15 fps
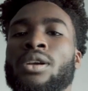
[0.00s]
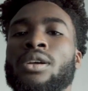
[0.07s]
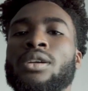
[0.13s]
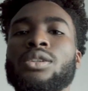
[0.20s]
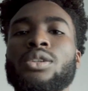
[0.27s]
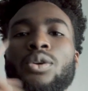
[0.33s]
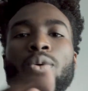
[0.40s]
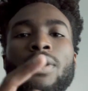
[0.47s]

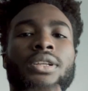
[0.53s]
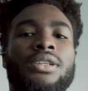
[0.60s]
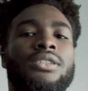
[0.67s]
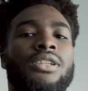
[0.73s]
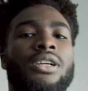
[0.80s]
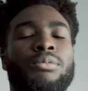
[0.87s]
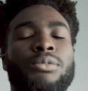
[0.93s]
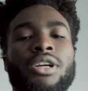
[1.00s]
So quick
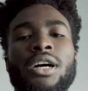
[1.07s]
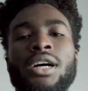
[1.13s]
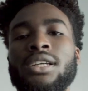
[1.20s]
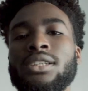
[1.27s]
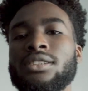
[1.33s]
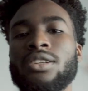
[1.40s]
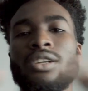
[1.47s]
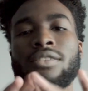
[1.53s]
disclaimer,
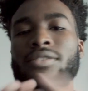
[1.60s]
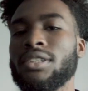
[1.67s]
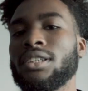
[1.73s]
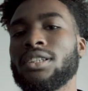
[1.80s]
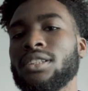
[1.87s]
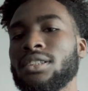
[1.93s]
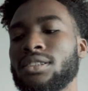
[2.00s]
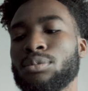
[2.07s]
guys, none of
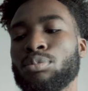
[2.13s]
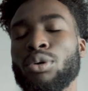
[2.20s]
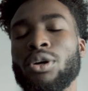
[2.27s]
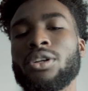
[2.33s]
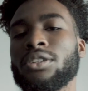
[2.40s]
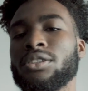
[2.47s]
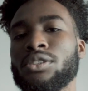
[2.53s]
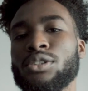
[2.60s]
these
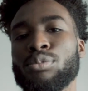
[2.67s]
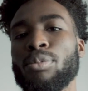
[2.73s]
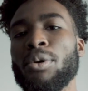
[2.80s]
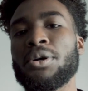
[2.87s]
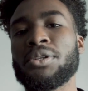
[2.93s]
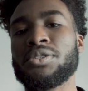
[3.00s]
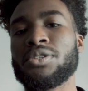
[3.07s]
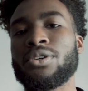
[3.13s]
products are
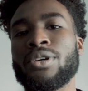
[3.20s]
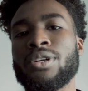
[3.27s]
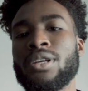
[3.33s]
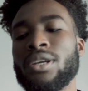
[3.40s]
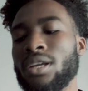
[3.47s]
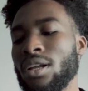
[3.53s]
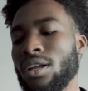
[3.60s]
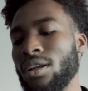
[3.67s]
sponsored.
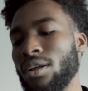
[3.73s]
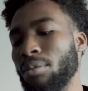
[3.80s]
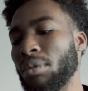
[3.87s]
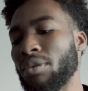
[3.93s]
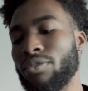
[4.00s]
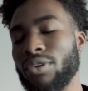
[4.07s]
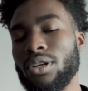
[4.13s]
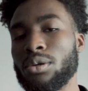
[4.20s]
My
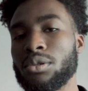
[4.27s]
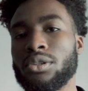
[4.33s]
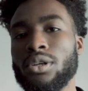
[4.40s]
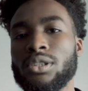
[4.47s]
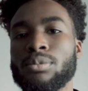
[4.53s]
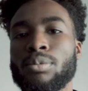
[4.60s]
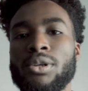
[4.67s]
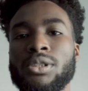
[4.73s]
video is
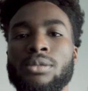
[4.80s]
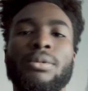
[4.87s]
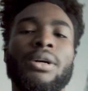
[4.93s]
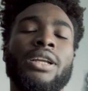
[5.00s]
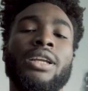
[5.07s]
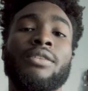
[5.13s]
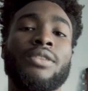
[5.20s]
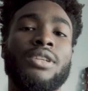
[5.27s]
not sponsored by
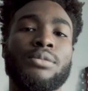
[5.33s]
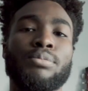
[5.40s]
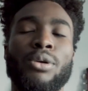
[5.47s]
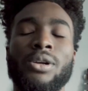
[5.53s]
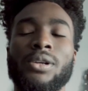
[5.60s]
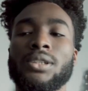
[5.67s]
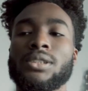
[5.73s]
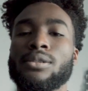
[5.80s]
any of these
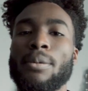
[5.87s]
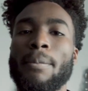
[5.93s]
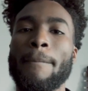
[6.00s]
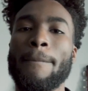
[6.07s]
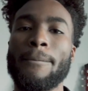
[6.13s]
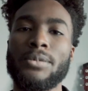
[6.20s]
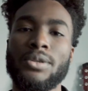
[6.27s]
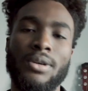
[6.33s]
products.
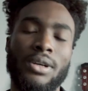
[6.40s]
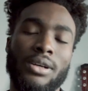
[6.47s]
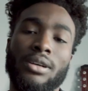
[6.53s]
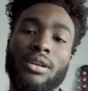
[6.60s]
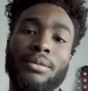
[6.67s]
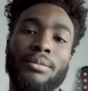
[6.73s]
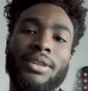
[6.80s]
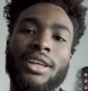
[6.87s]

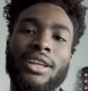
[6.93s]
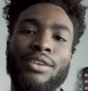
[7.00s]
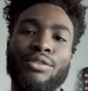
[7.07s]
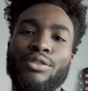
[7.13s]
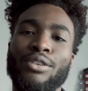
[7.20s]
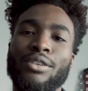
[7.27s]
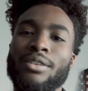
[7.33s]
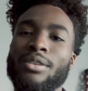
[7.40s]
But then
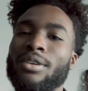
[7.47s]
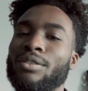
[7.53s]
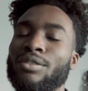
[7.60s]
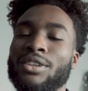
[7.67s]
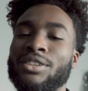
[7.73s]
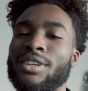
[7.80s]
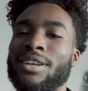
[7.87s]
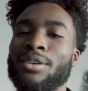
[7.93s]
if
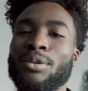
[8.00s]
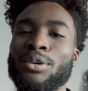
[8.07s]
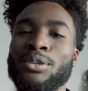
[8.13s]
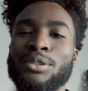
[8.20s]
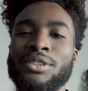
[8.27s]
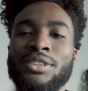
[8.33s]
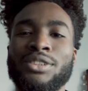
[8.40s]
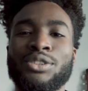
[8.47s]
there's anyone
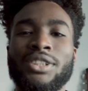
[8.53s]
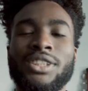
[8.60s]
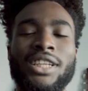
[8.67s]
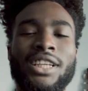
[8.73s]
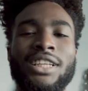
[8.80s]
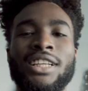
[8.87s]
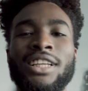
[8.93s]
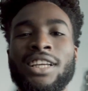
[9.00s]
who's interested
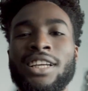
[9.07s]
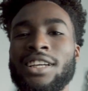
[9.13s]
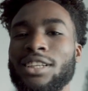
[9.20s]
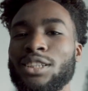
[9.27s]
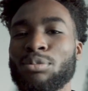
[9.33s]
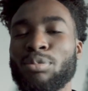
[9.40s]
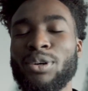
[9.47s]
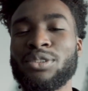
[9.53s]
in
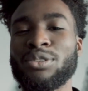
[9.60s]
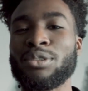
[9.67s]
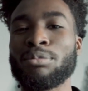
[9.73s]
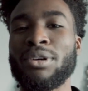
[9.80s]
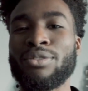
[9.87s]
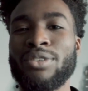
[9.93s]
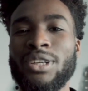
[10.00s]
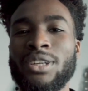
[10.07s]
sponsoring
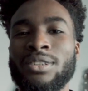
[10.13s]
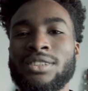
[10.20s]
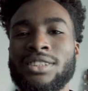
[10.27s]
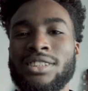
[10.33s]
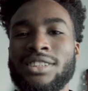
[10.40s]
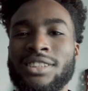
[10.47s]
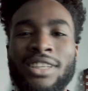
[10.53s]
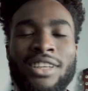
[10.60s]
my videos,
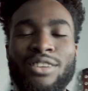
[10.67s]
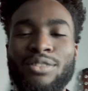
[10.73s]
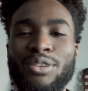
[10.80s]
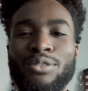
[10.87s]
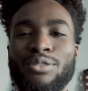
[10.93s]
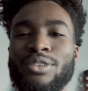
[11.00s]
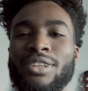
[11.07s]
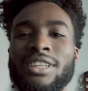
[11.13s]
just
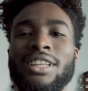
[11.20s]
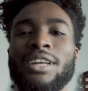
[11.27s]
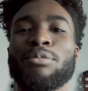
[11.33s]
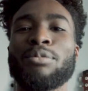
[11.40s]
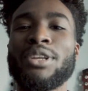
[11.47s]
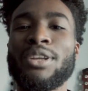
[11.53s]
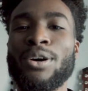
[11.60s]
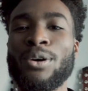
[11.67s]
feel free to let
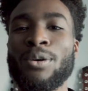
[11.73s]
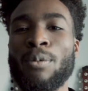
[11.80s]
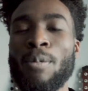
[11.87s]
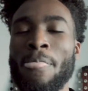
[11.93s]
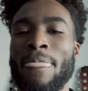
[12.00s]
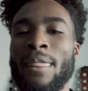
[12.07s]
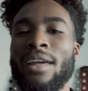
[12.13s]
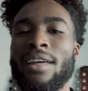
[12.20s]
me know,
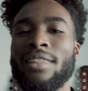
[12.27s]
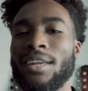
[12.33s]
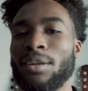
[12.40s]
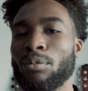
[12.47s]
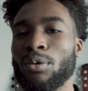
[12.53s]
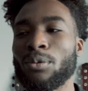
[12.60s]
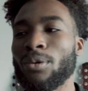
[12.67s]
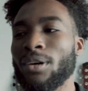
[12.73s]
and then
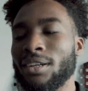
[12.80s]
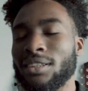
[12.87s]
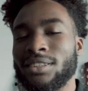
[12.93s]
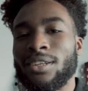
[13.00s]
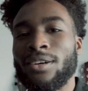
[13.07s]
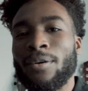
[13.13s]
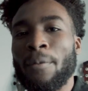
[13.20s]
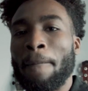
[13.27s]
we'll work.
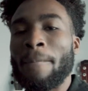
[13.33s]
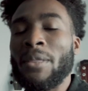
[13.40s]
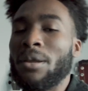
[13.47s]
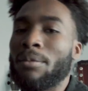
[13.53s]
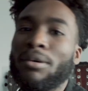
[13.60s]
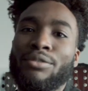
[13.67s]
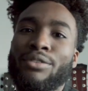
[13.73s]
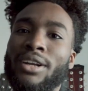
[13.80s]
So,
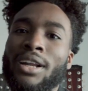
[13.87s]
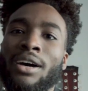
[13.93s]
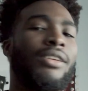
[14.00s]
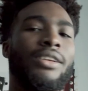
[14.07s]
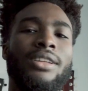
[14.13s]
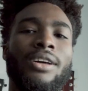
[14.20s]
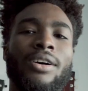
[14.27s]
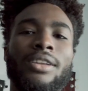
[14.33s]
but for
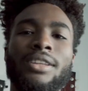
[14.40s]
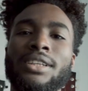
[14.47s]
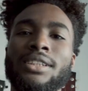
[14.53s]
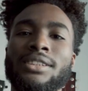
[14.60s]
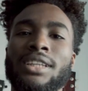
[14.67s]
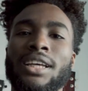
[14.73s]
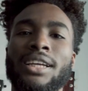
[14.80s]
now, all these